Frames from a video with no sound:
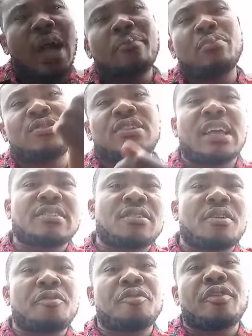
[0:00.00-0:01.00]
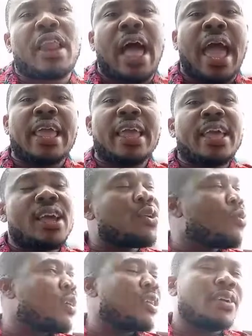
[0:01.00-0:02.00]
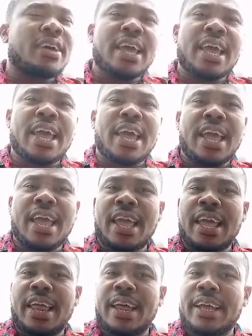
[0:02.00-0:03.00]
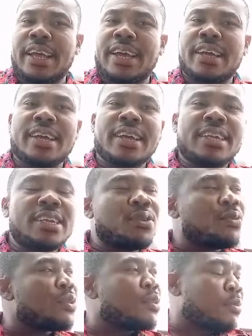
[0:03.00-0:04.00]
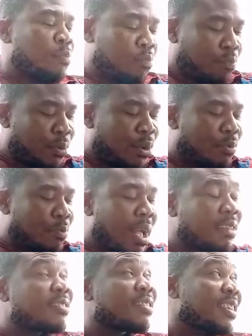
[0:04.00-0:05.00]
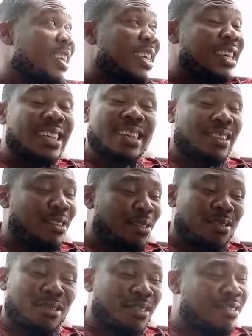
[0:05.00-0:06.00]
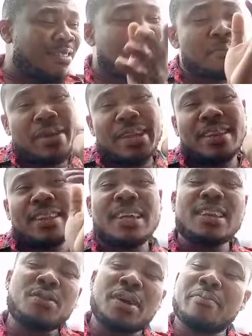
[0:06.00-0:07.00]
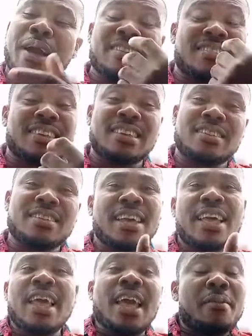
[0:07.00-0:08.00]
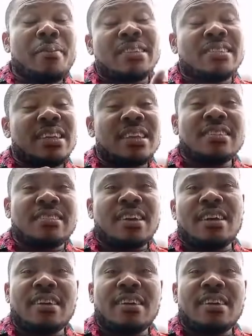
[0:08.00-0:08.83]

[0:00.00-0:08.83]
Abuja sunfly, what the heck? You want to burn my skin? Don't. I mean, anyway, my skin is